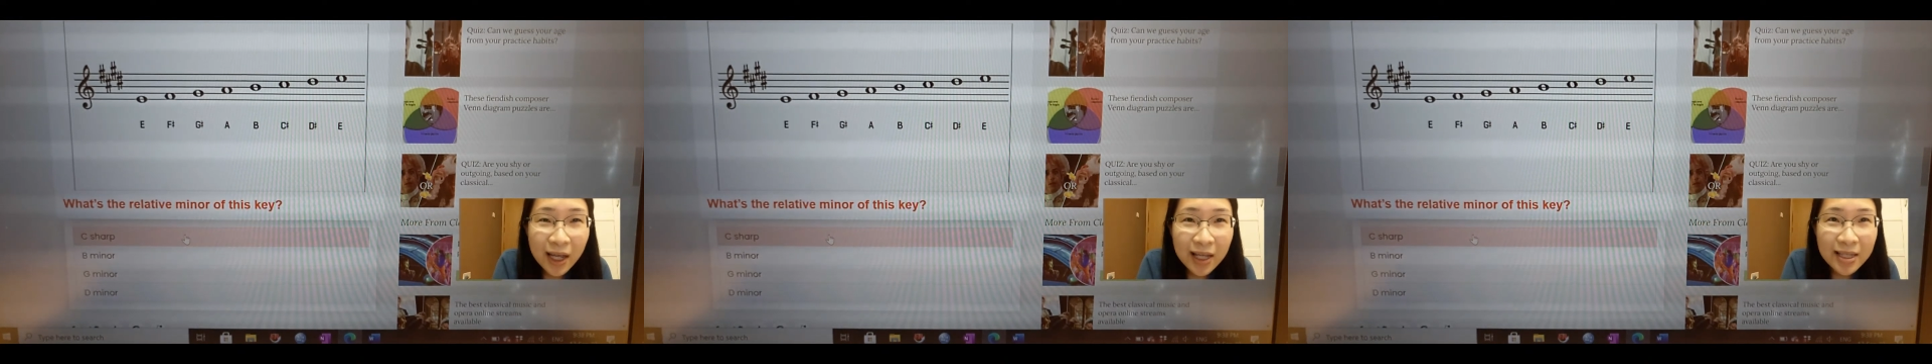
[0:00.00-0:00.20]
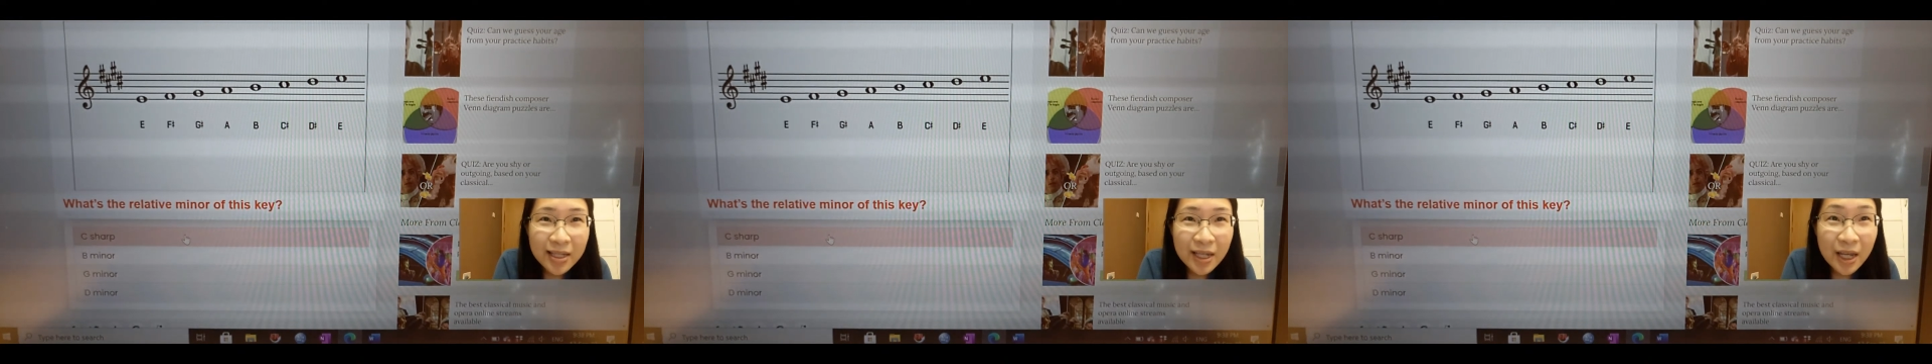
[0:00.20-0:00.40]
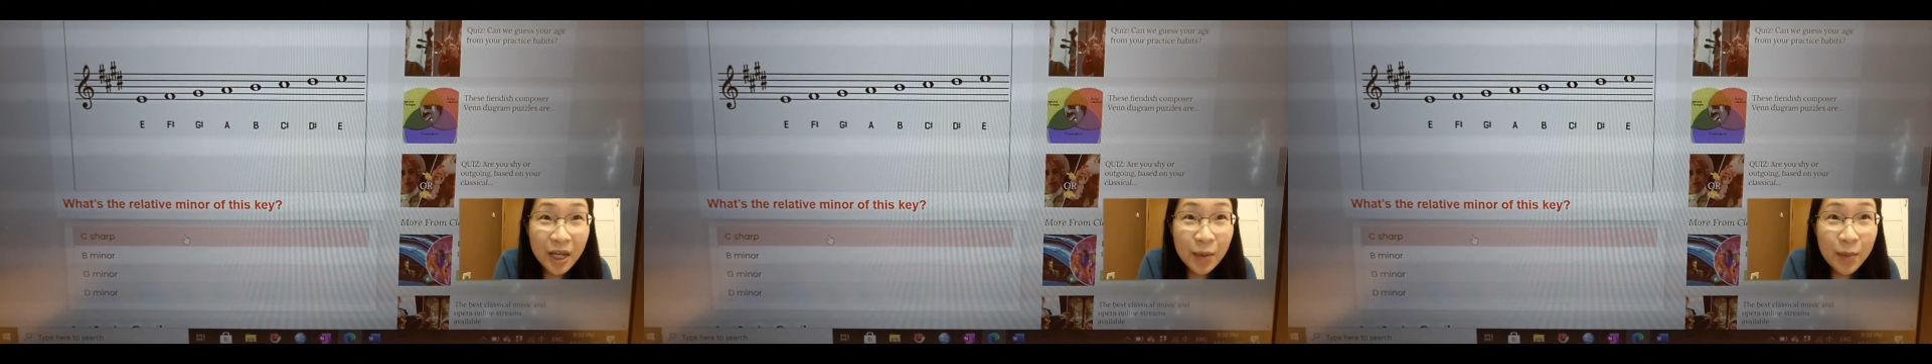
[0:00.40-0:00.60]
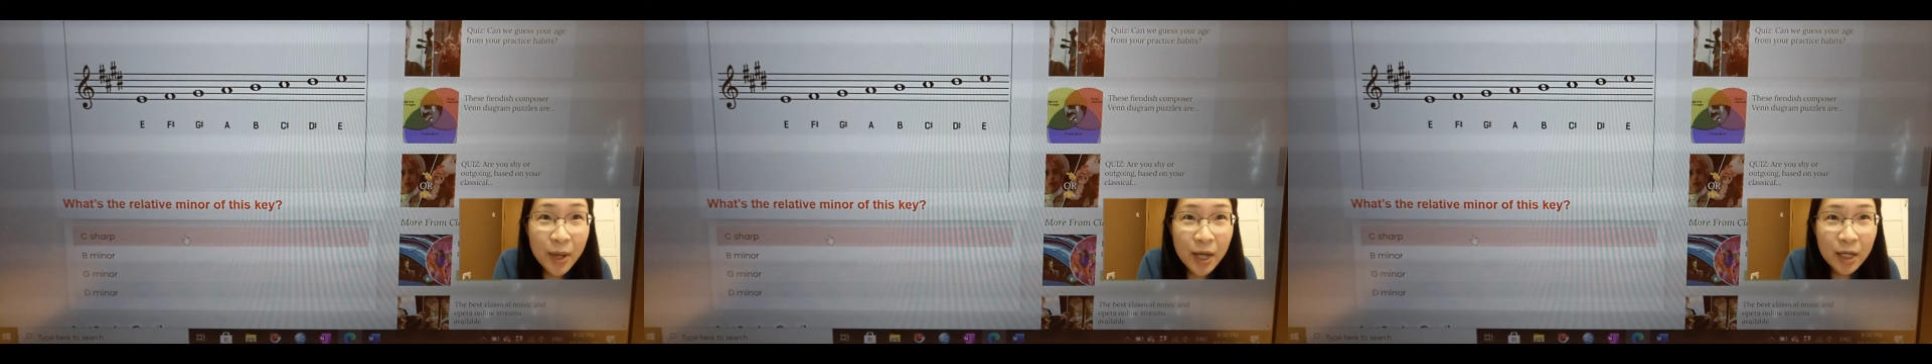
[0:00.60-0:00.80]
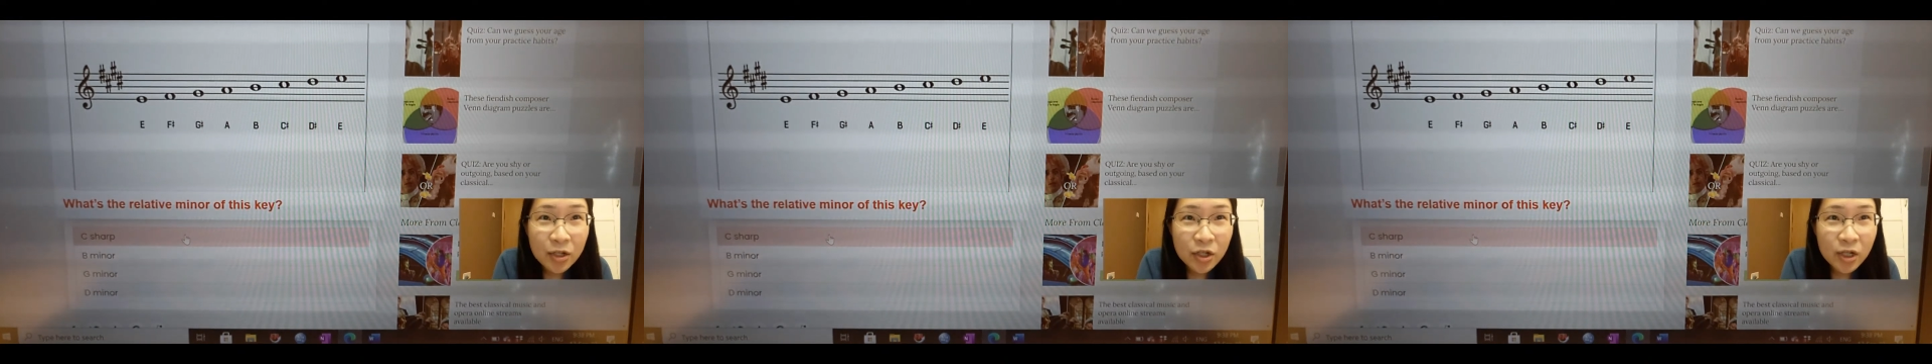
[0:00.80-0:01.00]
It's E
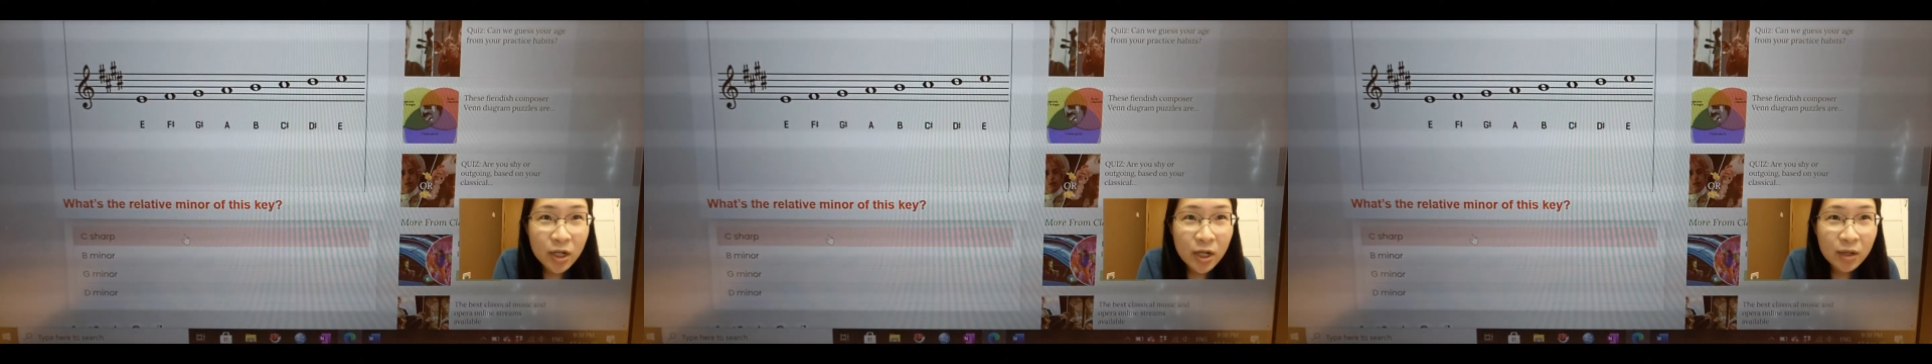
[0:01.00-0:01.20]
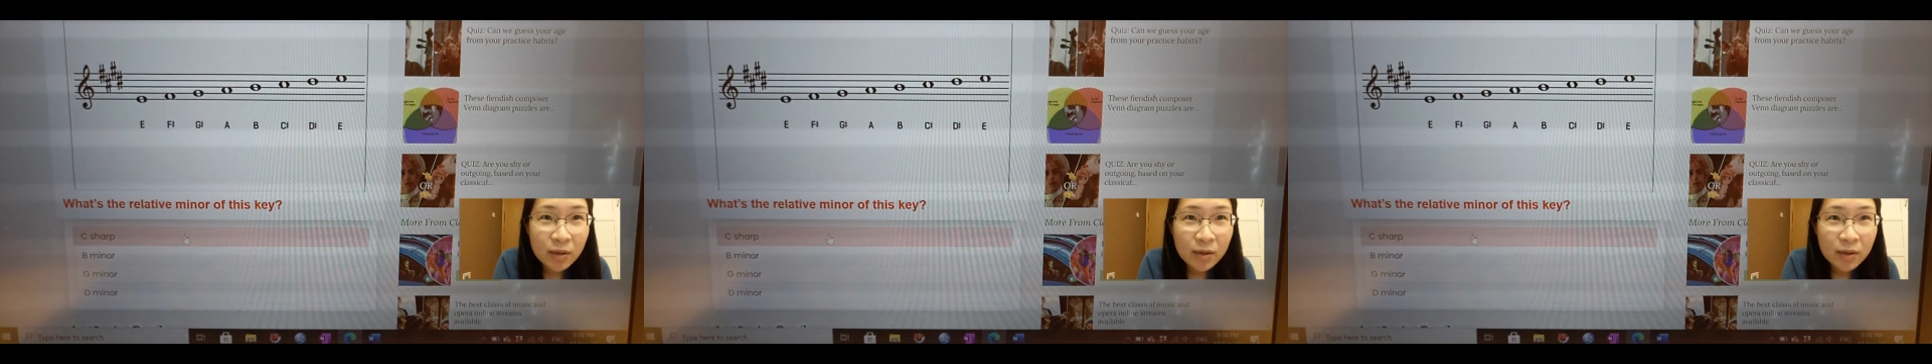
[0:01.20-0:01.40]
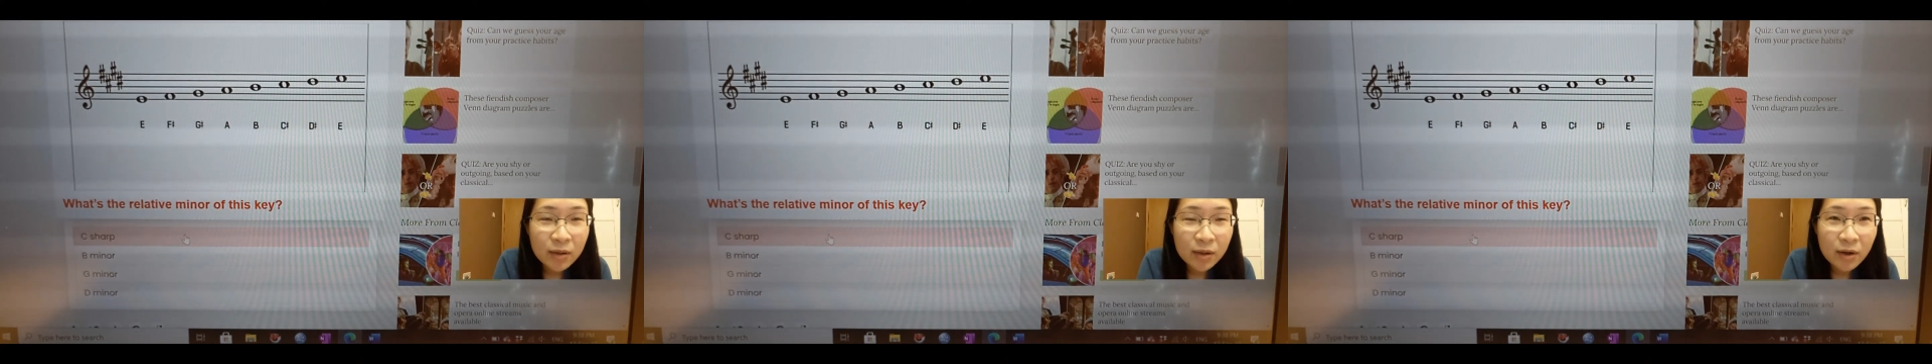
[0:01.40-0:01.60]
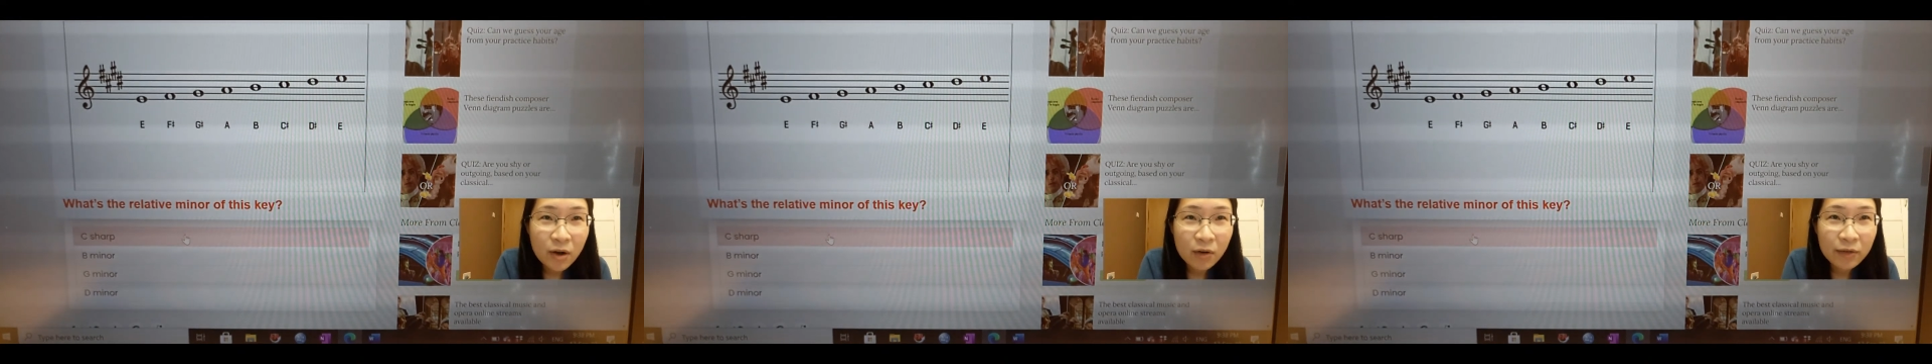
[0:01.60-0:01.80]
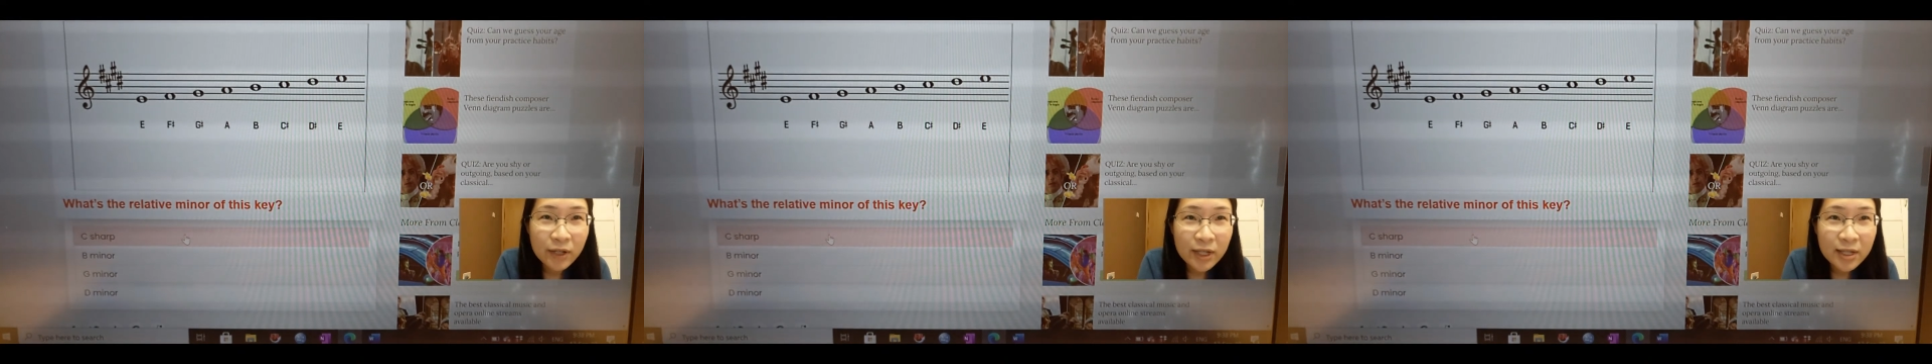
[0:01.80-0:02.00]
major,
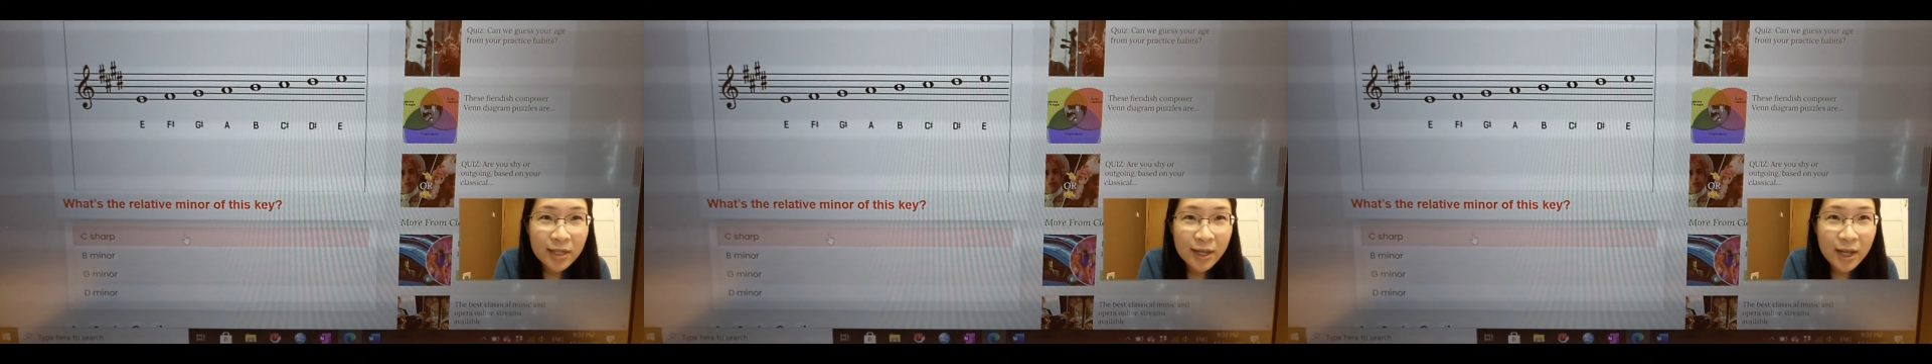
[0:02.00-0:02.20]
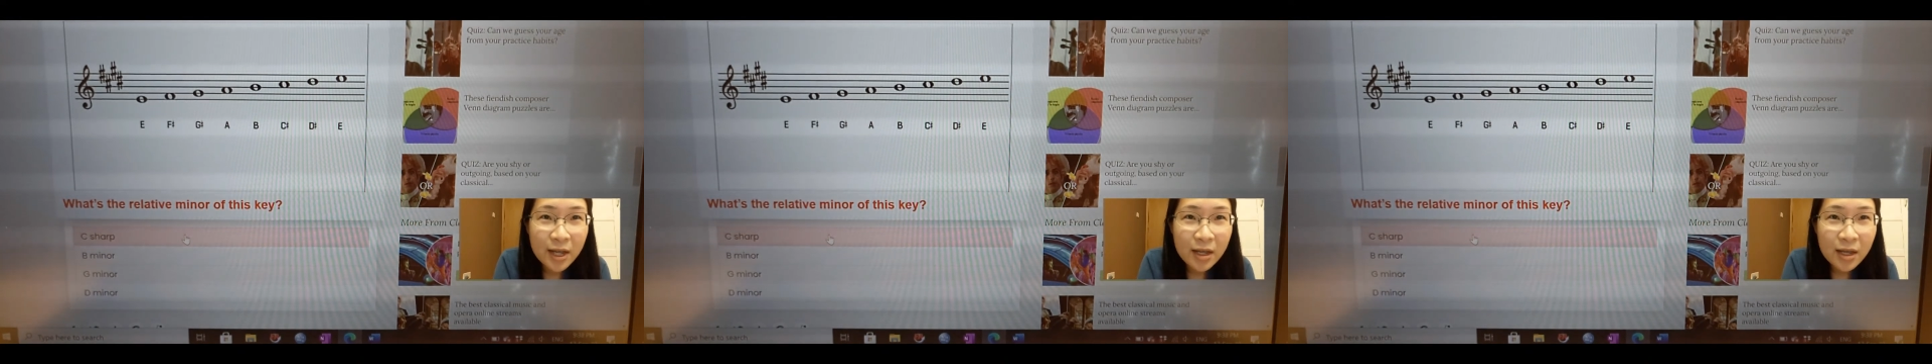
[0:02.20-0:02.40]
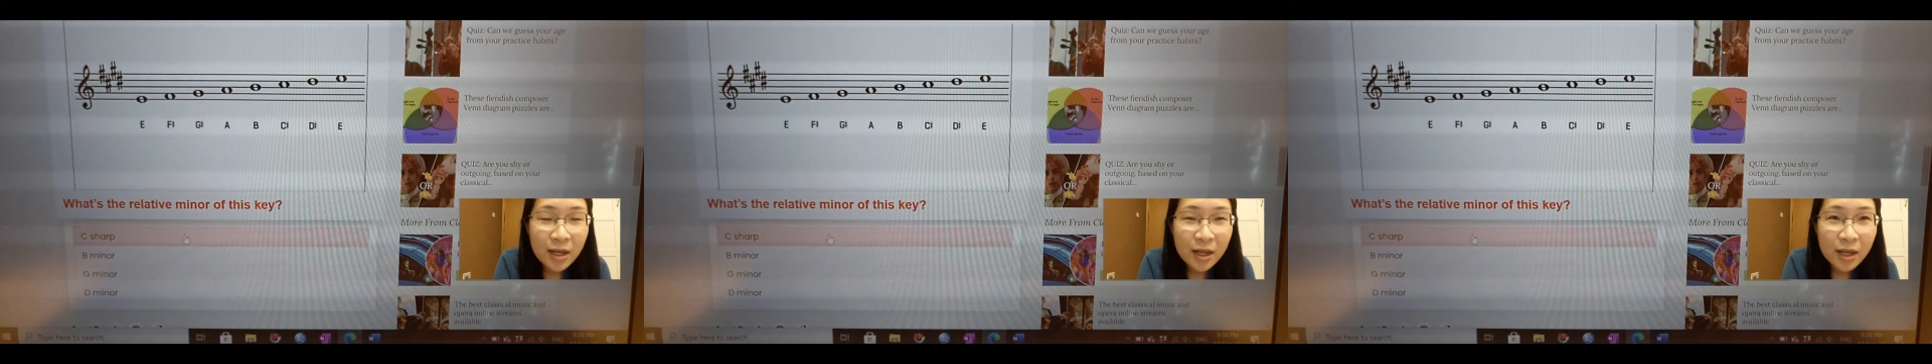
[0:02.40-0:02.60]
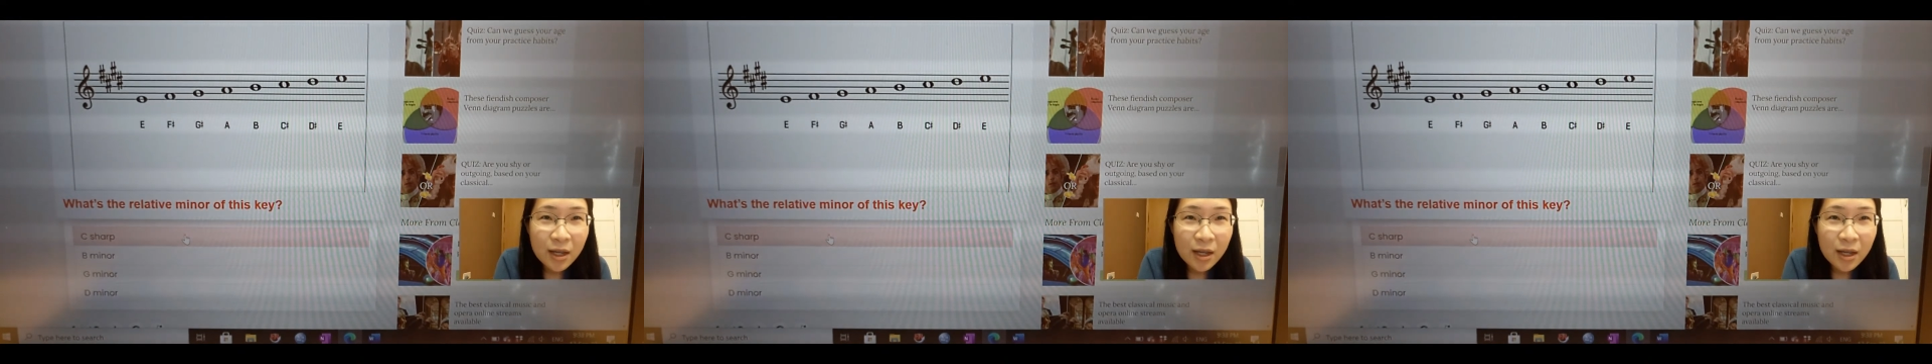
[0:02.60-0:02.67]
obviously.